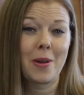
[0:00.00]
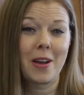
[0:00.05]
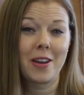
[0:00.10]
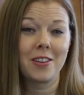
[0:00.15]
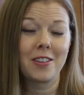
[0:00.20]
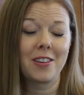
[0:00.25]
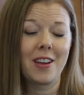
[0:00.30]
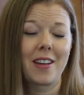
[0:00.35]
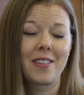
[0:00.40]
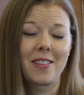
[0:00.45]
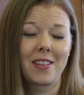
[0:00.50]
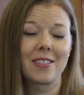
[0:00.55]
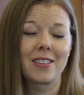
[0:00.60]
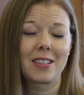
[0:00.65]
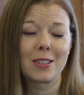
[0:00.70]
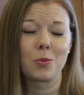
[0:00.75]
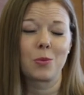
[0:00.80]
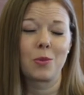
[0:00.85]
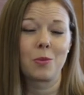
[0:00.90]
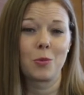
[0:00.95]
matter, I think
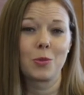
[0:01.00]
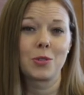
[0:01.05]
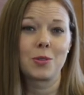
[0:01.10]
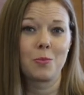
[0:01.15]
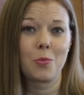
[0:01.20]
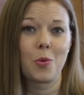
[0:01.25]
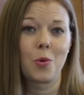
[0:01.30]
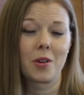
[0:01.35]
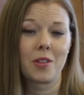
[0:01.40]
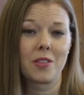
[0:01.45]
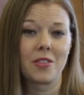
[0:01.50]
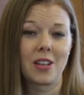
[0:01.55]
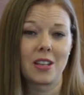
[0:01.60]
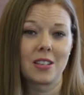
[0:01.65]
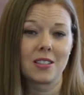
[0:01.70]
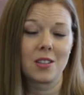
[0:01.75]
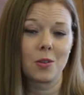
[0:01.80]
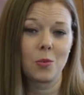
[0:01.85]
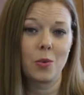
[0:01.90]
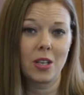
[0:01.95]
that's one of the most important
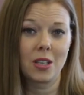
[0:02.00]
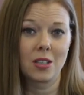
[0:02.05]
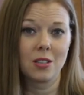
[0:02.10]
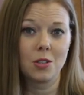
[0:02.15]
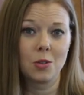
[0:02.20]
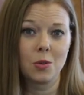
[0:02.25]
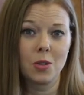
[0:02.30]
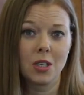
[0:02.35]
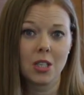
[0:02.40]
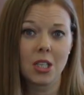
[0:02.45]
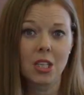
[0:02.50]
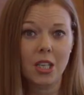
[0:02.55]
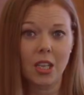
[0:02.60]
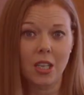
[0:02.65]
things that we can do here at